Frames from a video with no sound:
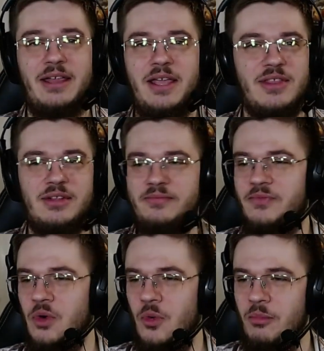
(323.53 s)
either
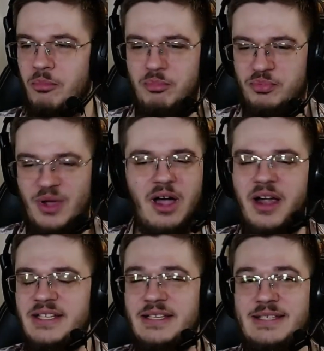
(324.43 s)
from
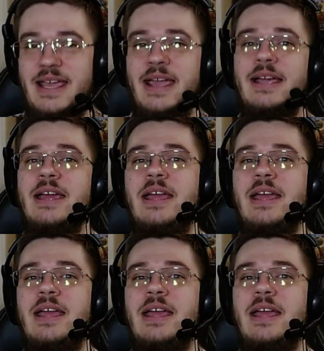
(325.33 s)
heart attack,